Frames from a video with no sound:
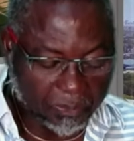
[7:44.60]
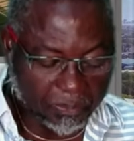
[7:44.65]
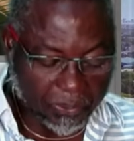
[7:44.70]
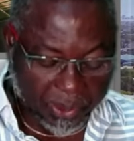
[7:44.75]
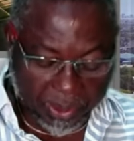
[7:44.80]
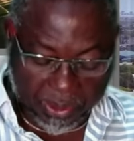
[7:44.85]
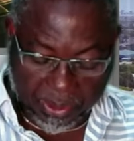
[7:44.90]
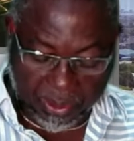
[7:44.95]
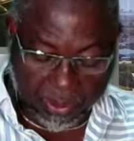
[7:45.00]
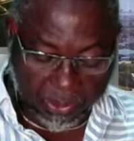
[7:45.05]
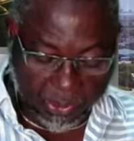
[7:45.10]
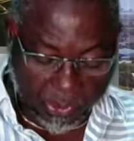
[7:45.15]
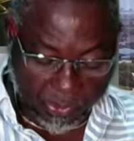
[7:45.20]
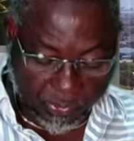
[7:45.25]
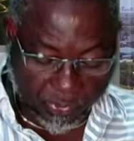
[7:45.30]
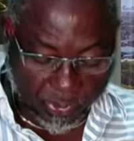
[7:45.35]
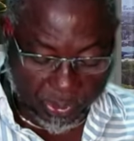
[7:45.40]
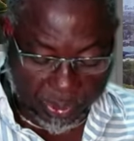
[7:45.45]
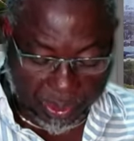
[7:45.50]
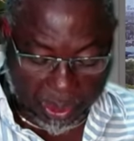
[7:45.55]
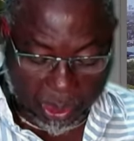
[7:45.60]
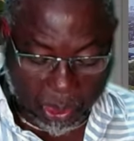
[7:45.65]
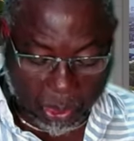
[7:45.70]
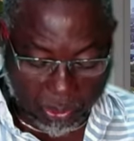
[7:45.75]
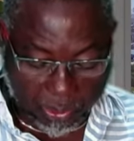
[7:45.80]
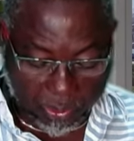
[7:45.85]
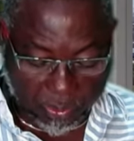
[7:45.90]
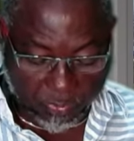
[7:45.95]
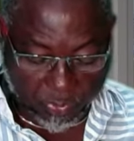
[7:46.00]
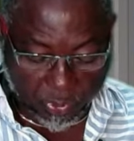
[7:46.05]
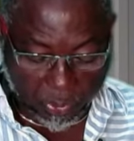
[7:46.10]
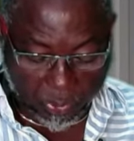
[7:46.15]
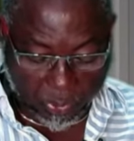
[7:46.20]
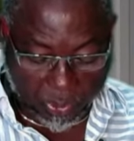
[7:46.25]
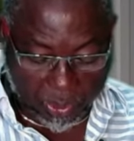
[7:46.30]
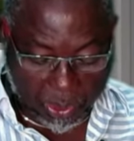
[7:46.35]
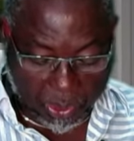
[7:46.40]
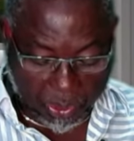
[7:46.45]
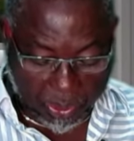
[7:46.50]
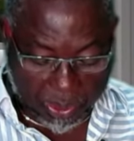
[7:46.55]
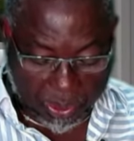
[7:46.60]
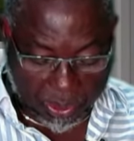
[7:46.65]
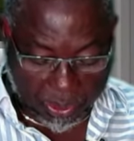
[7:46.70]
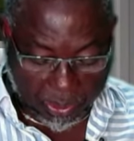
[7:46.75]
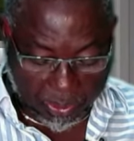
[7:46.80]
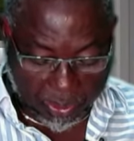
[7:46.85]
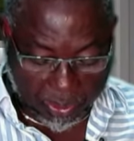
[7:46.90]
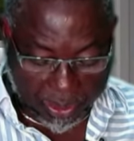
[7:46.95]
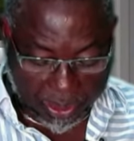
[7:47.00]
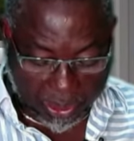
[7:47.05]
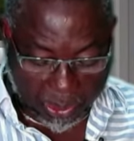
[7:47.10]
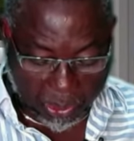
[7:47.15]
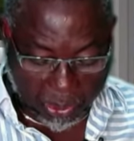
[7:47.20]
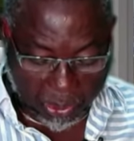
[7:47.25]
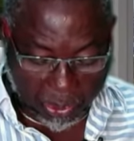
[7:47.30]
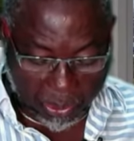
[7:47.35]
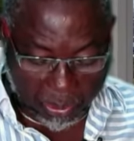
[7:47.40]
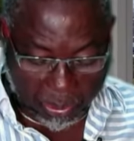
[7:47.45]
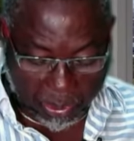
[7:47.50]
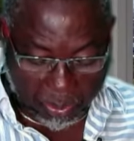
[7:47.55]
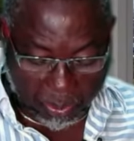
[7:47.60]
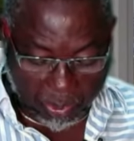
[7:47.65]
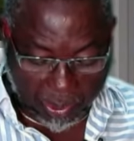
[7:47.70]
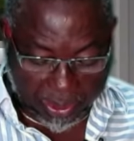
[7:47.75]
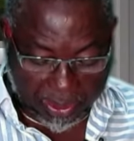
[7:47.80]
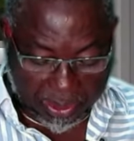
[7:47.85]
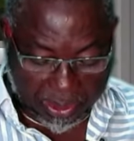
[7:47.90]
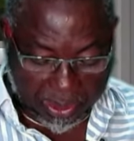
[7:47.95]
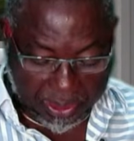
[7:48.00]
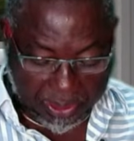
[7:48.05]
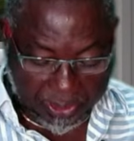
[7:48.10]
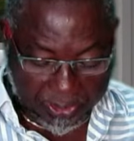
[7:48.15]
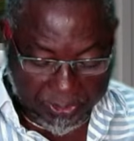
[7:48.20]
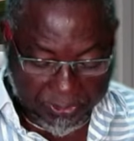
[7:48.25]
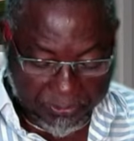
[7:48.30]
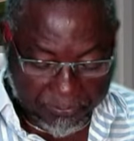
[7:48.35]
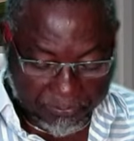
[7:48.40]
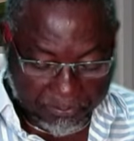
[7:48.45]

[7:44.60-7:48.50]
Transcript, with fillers: Praise the Lord for each one of you. We trust the Lord that you will be blessed.